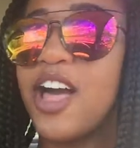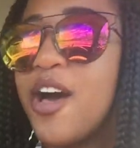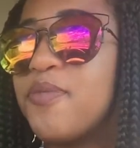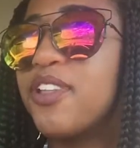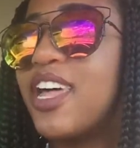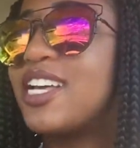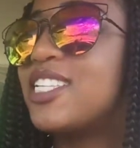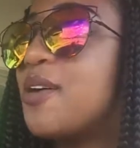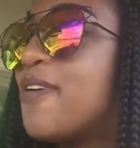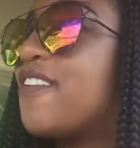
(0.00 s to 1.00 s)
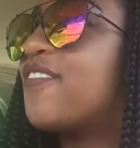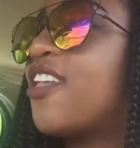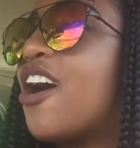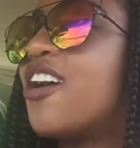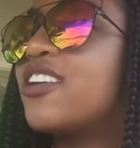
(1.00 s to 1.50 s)
The last time I
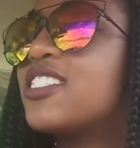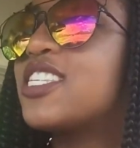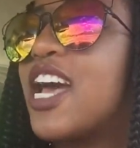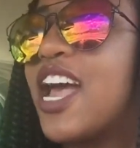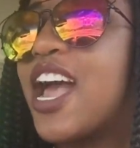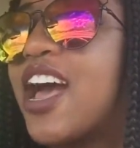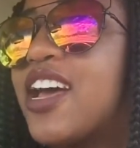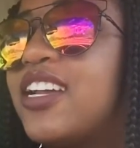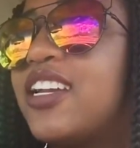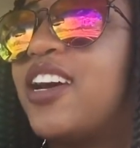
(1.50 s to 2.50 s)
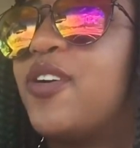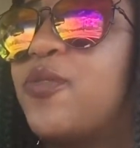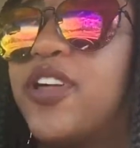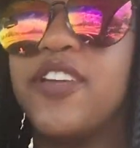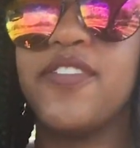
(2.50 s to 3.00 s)
vlogged, I had
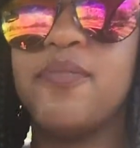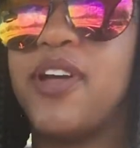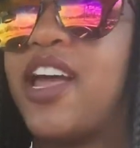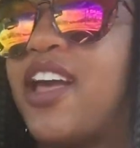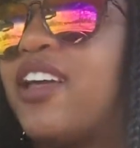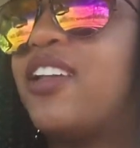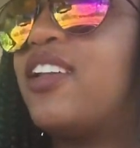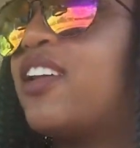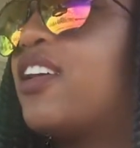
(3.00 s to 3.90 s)
weave in my head,